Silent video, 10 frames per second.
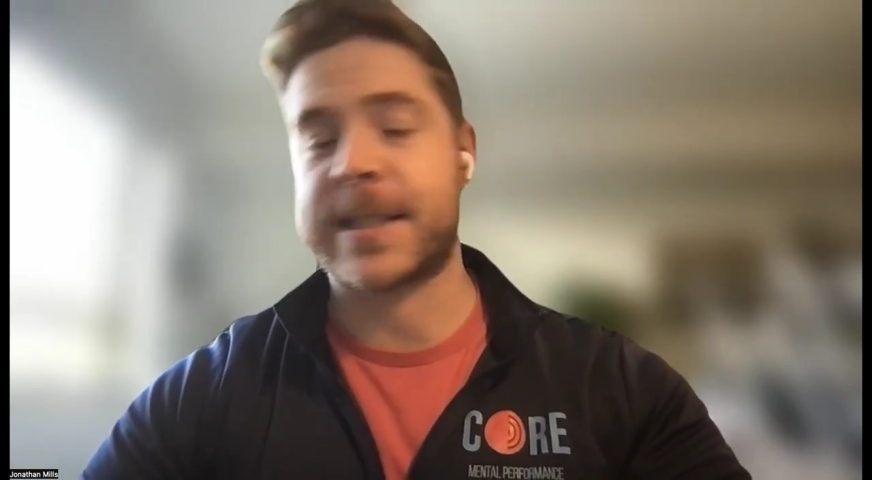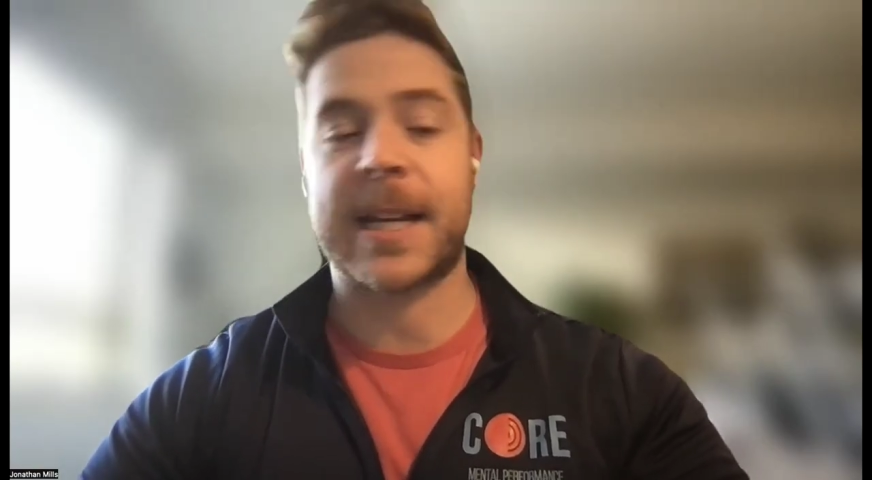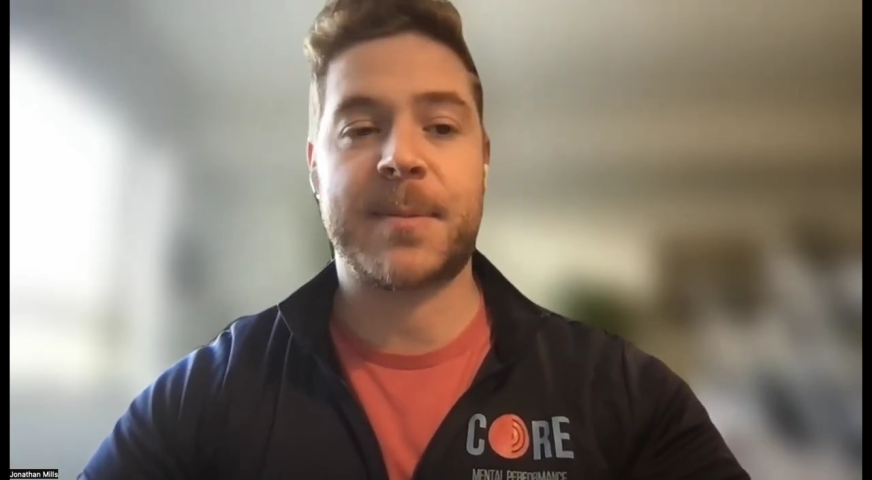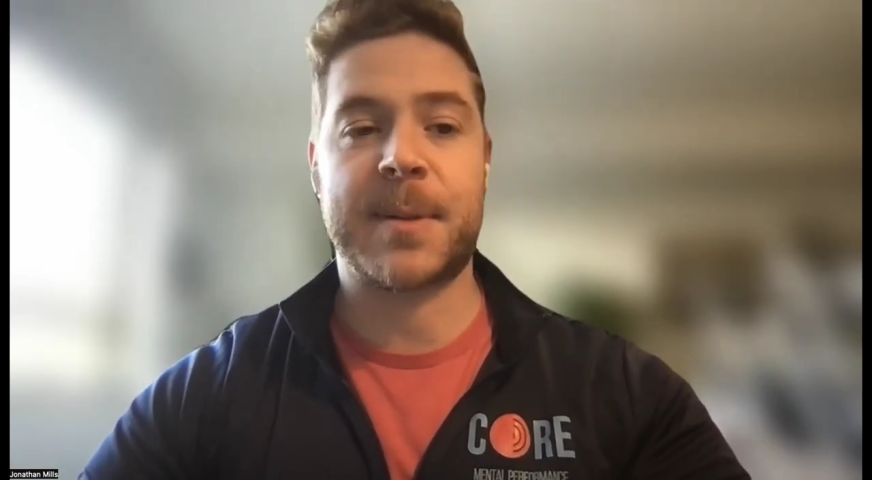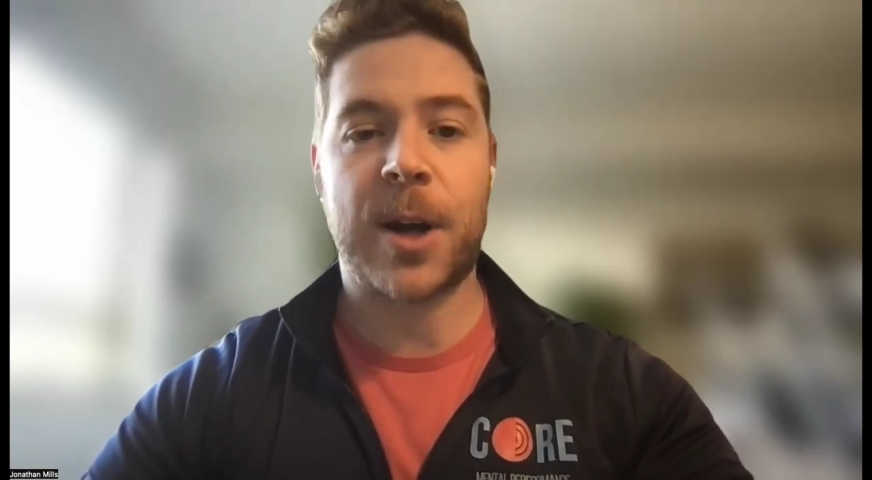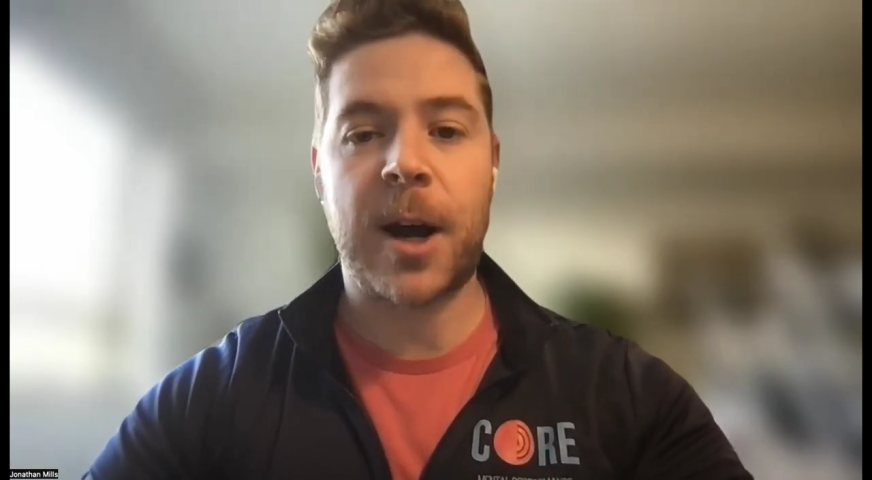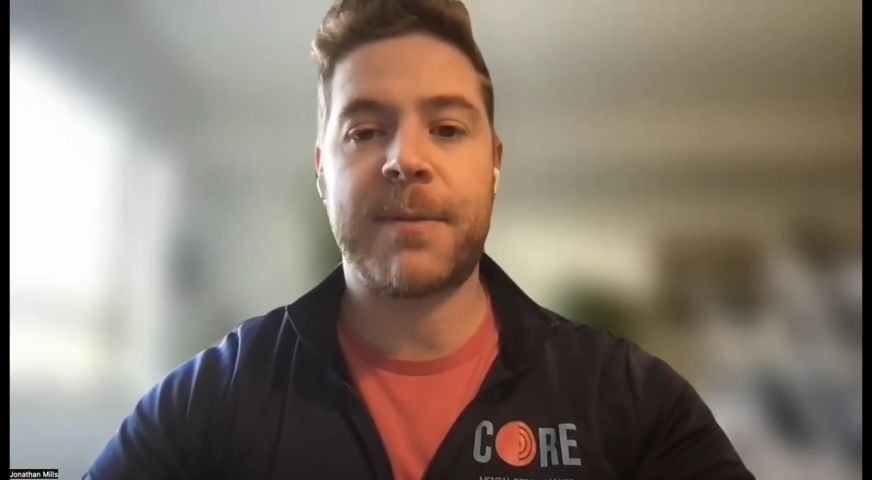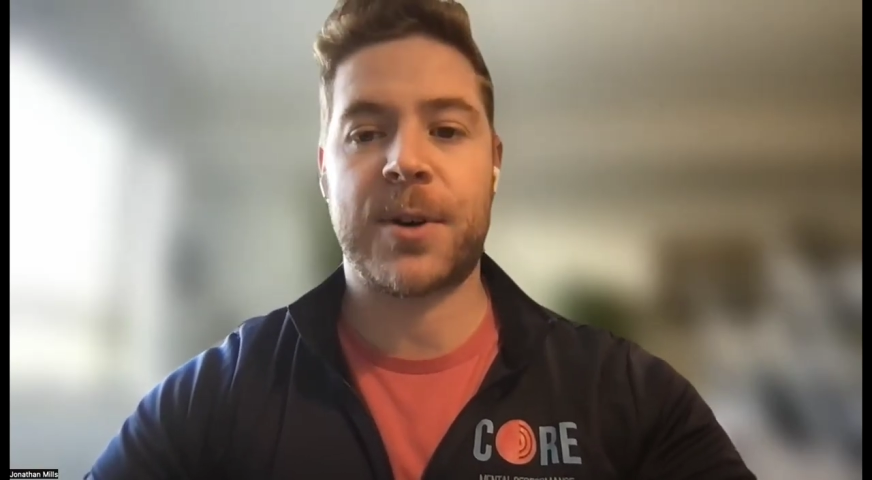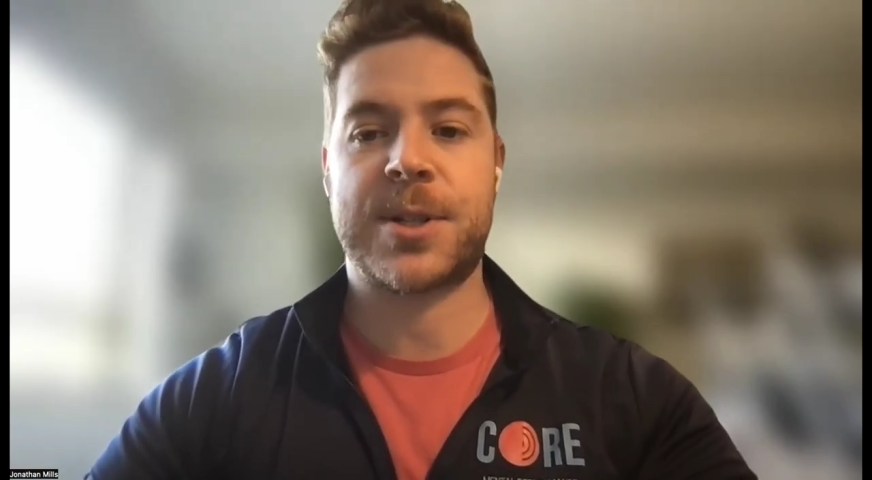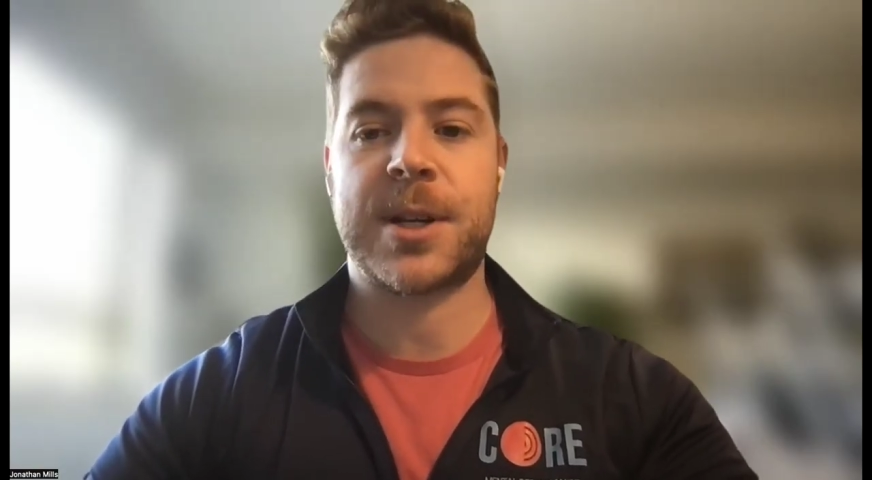Assessments
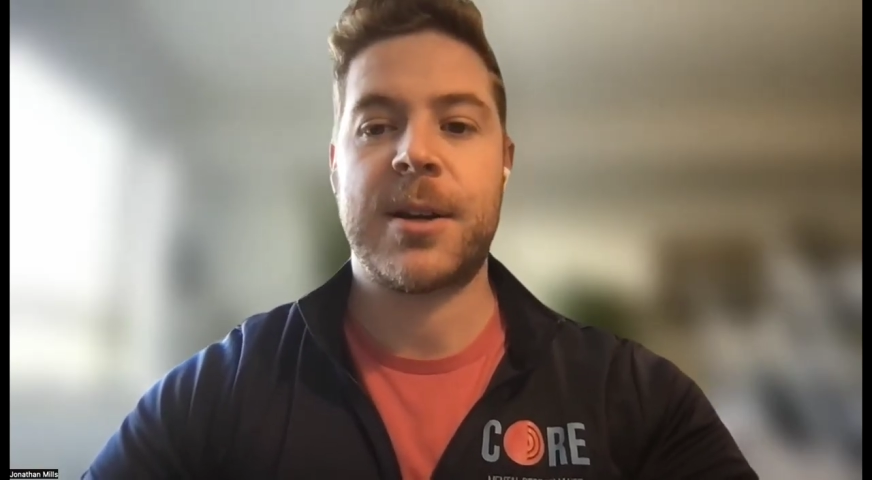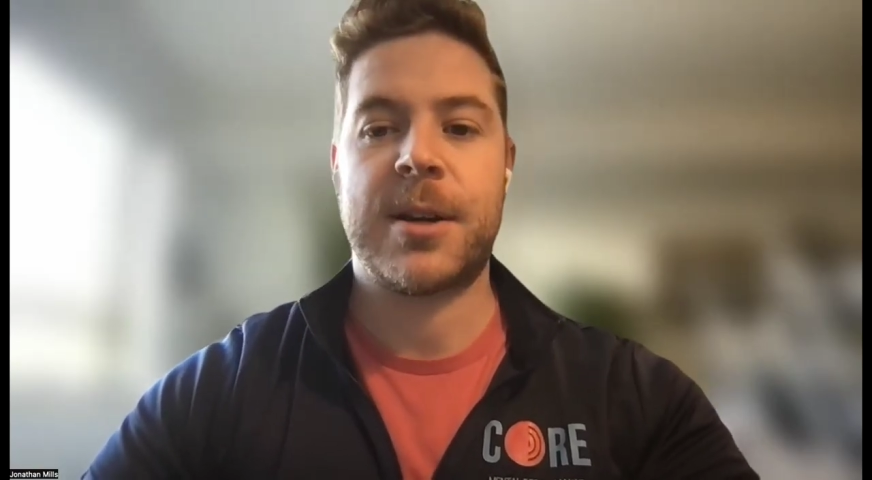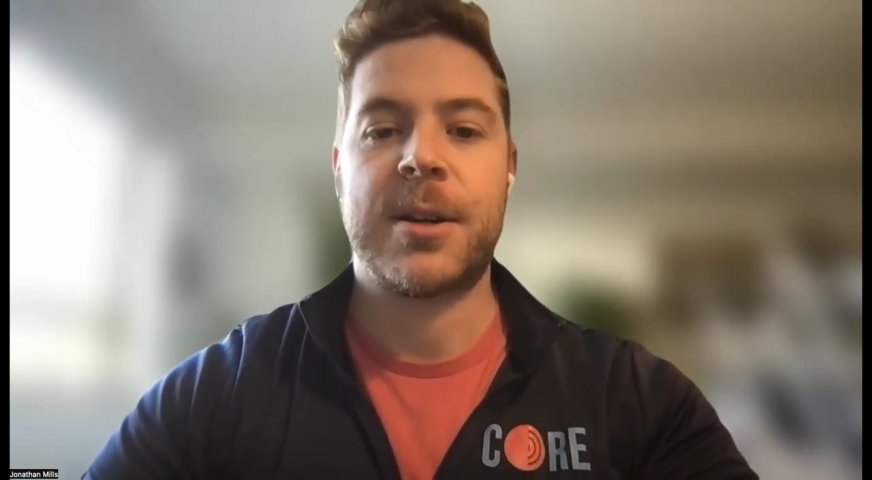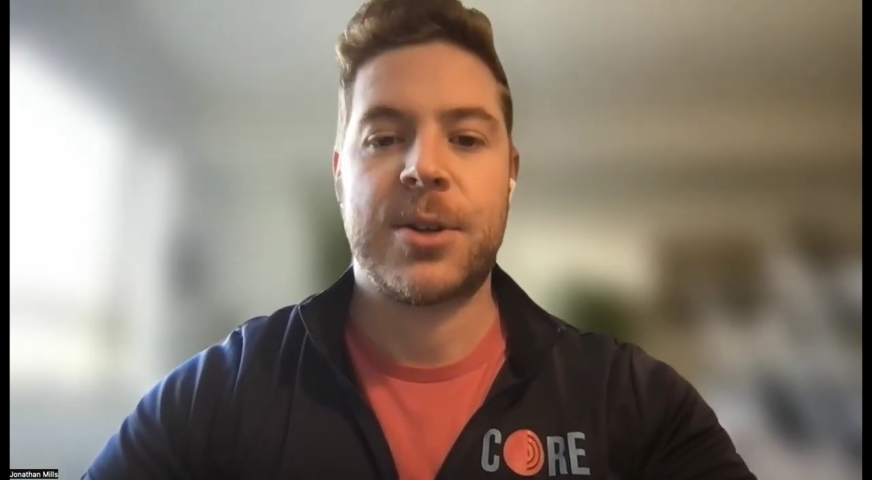offers